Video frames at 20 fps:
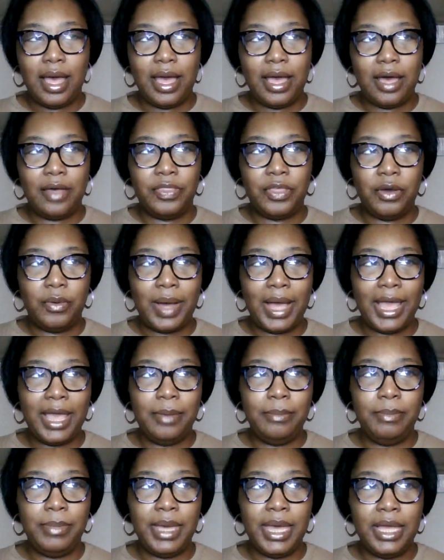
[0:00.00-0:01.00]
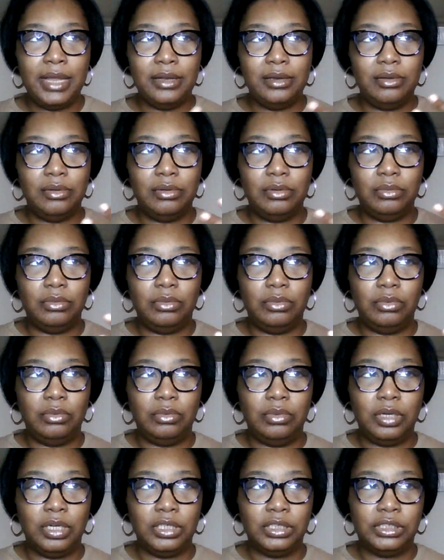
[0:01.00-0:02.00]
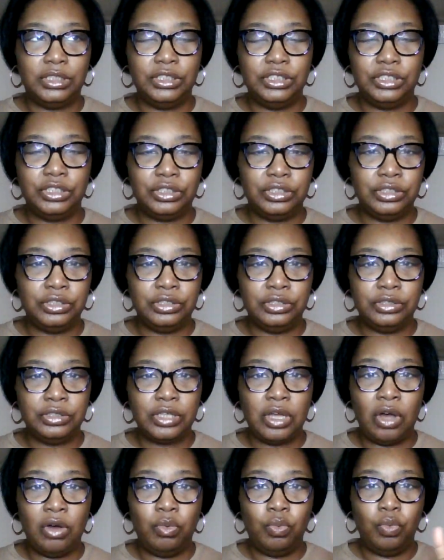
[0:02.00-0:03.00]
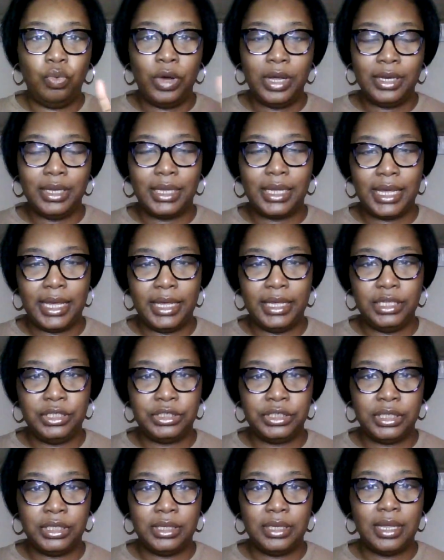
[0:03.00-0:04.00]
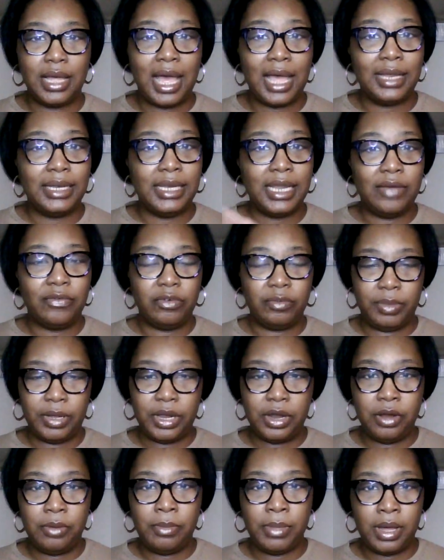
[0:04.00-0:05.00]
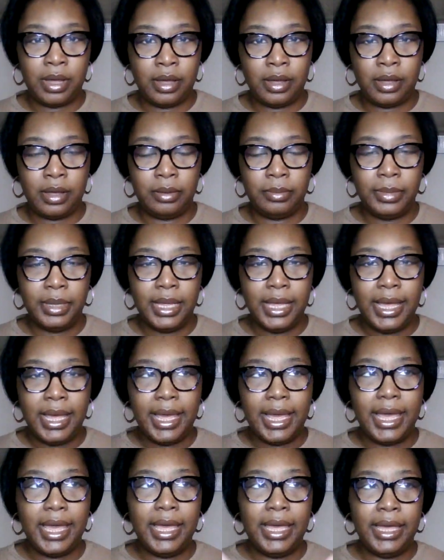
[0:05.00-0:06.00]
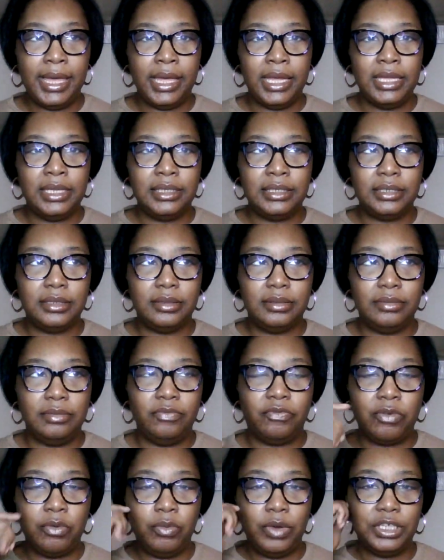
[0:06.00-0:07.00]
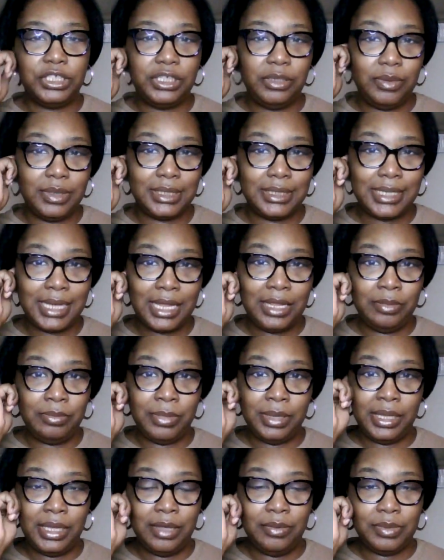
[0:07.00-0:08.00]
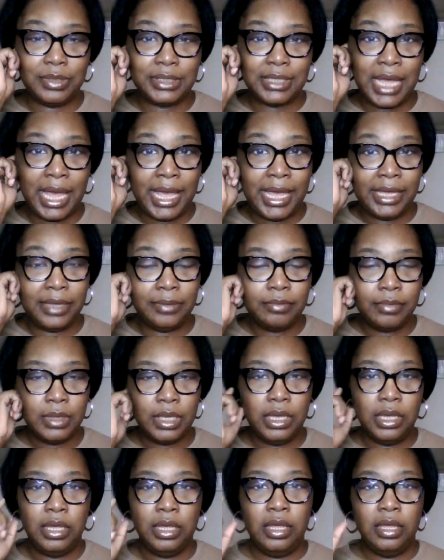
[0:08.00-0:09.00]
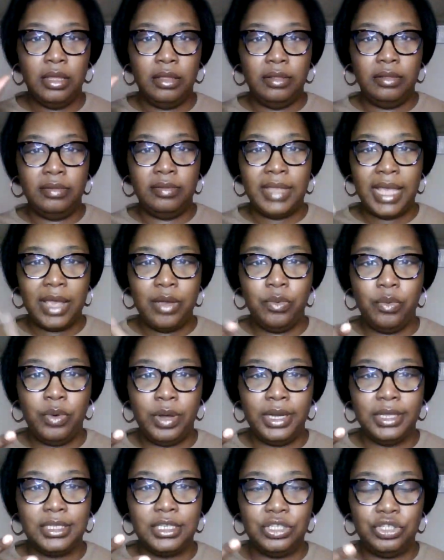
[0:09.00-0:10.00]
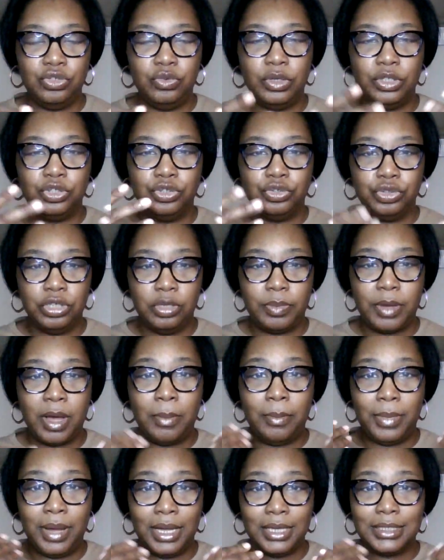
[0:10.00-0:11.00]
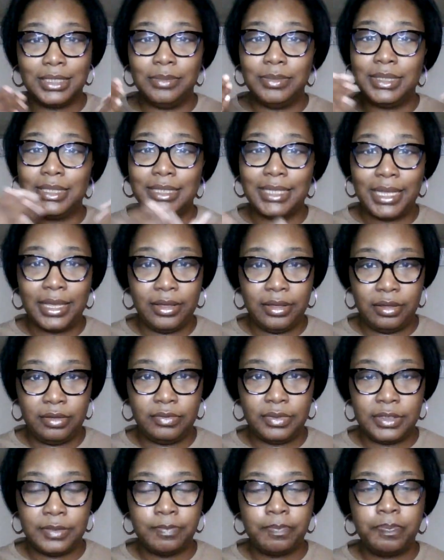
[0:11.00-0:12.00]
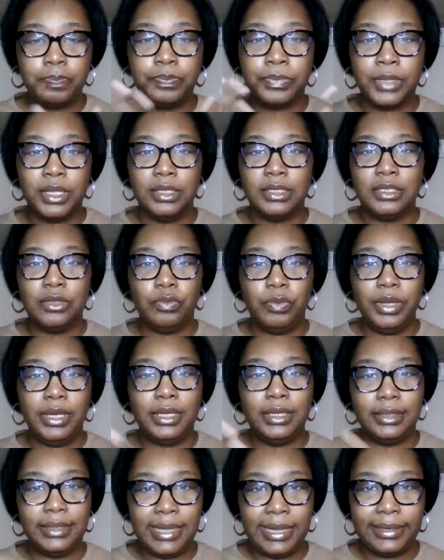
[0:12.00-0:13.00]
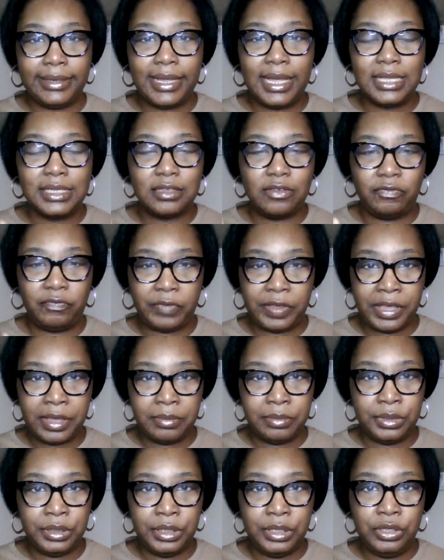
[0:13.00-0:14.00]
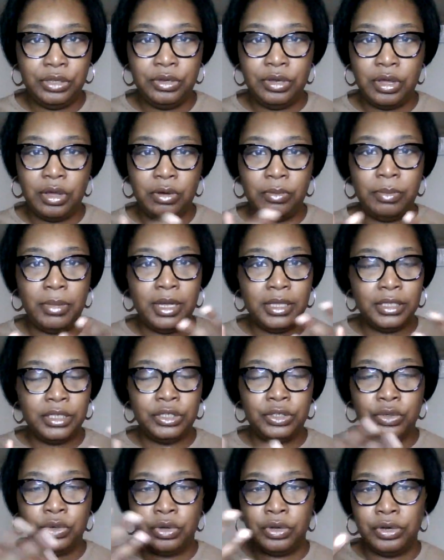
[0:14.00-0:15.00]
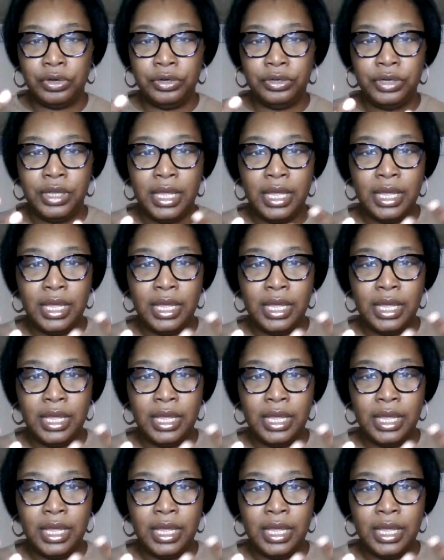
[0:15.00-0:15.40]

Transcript: though I had met her sisters on one occasion, I never met her mom, and from what she was telling me, it was like they wanted to do a trip amongst themselves to reconnect as a family, mother-daughter